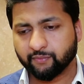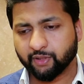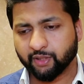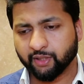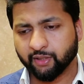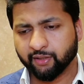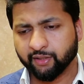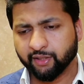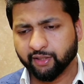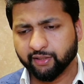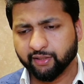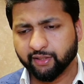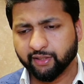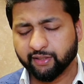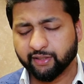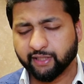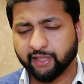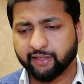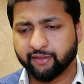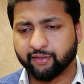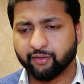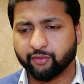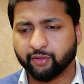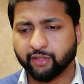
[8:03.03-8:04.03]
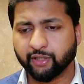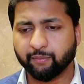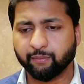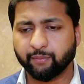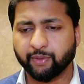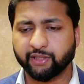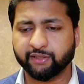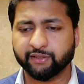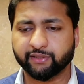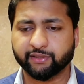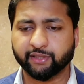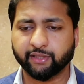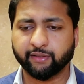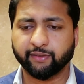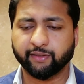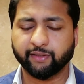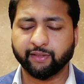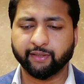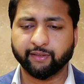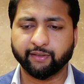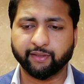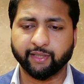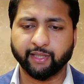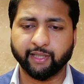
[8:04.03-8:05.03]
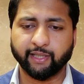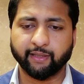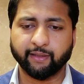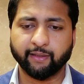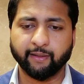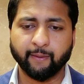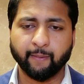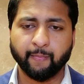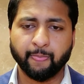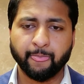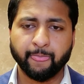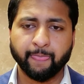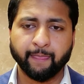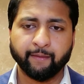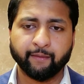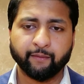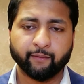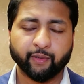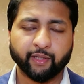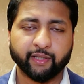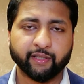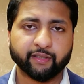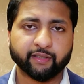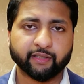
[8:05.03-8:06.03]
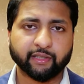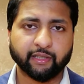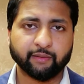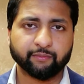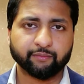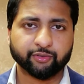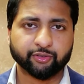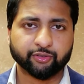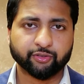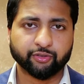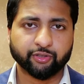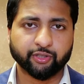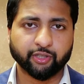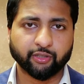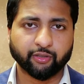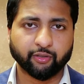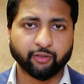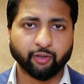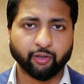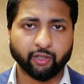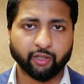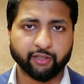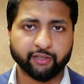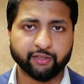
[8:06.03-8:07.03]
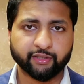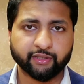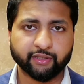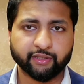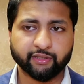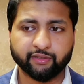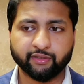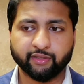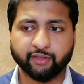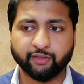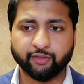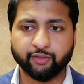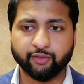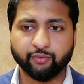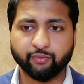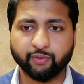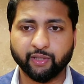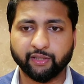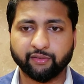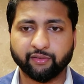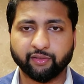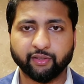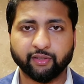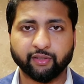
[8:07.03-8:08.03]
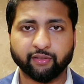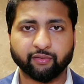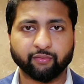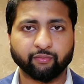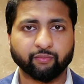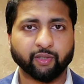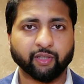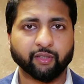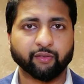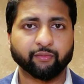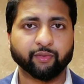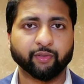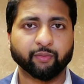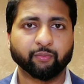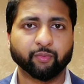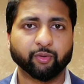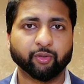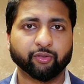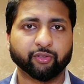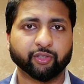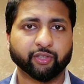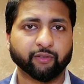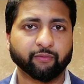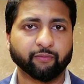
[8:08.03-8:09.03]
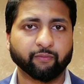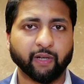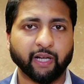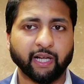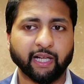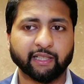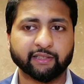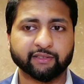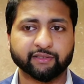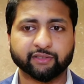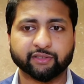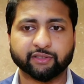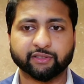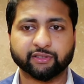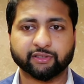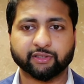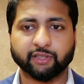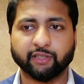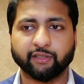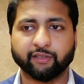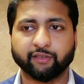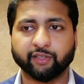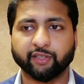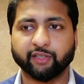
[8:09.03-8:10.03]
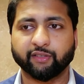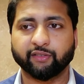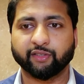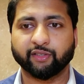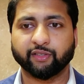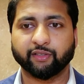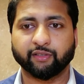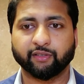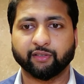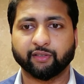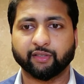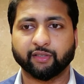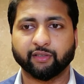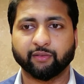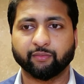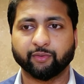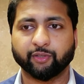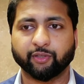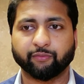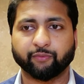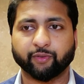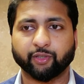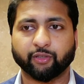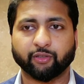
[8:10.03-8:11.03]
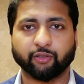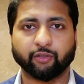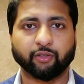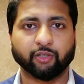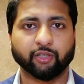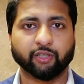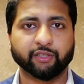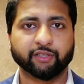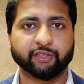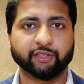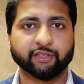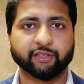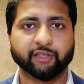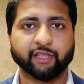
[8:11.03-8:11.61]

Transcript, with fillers: Other thing that you can mention is that when it comes to technology, the U S is one of the most advanced countries in terms of technology.